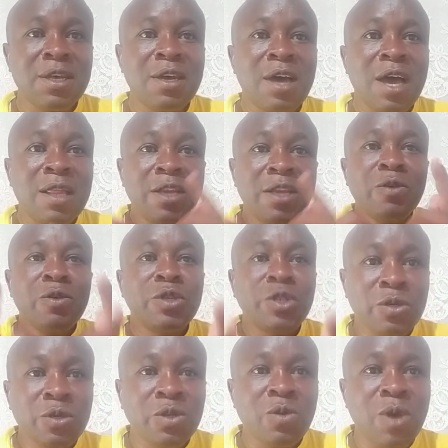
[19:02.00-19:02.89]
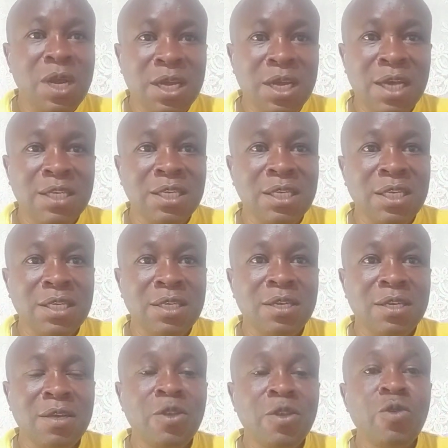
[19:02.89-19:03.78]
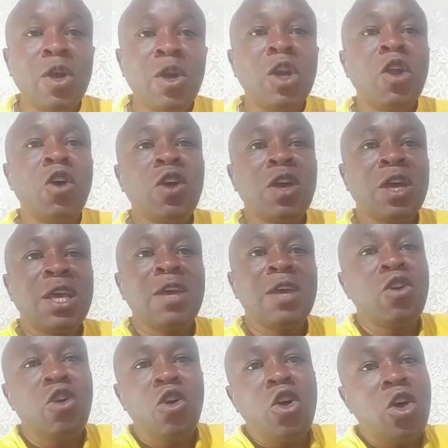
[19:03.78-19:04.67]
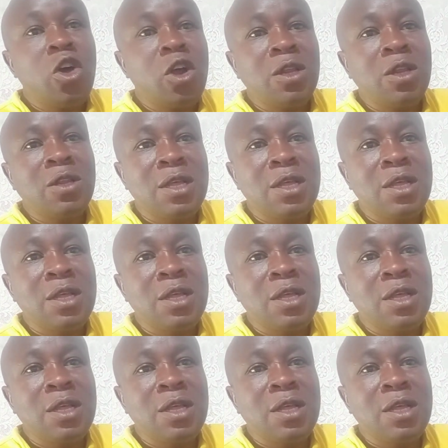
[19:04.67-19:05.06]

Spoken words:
and then you choose one candidate, you are locking all